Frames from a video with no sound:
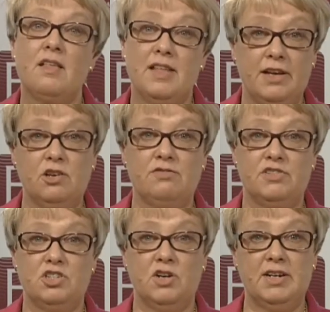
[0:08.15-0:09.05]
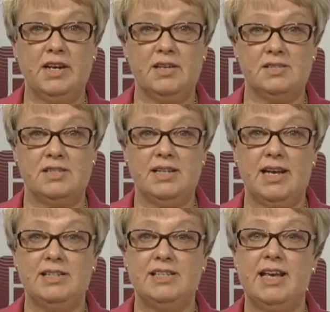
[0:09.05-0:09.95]
Thank you for joining us
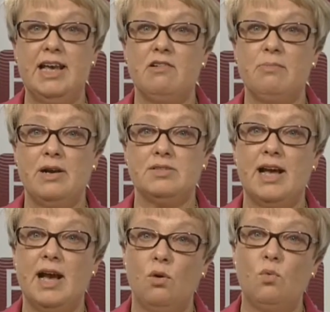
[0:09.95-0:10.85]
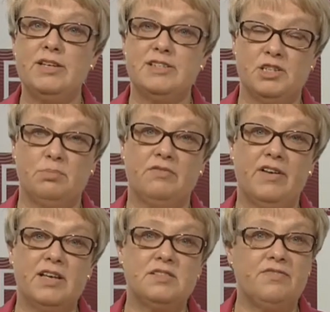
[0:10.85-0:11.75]
today to hear about how we
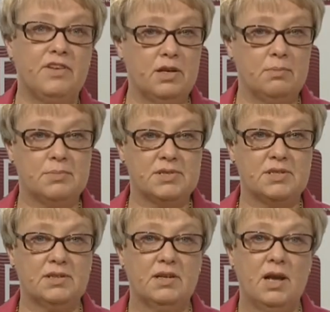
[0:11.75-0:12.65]
supervise firms.